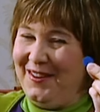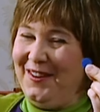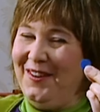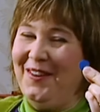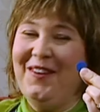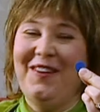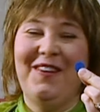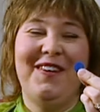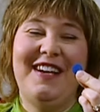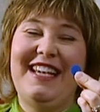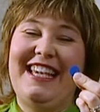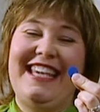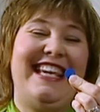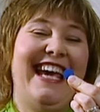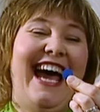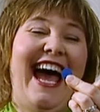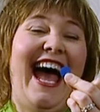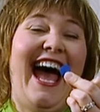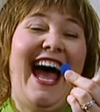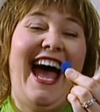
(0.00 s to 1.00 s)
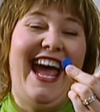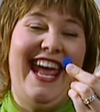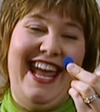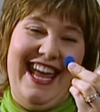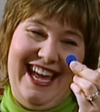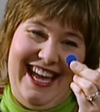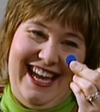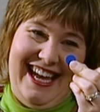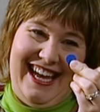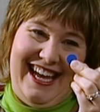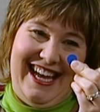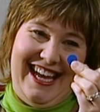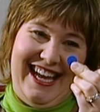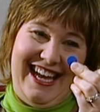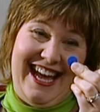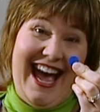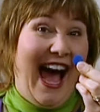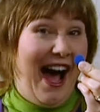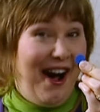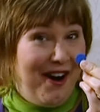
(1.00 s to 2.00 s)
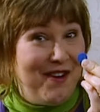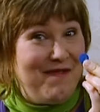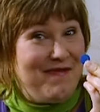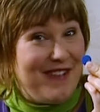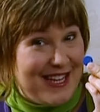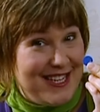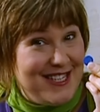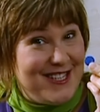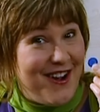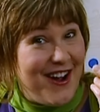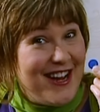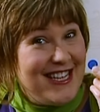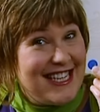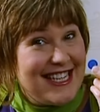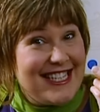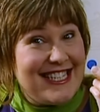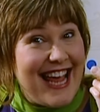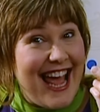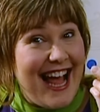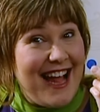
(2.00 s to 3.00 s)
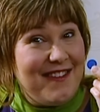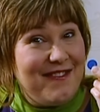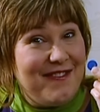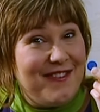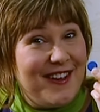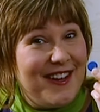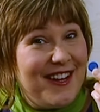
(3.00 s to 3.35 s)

Oh, Kai, I hope you enjoyed yourself.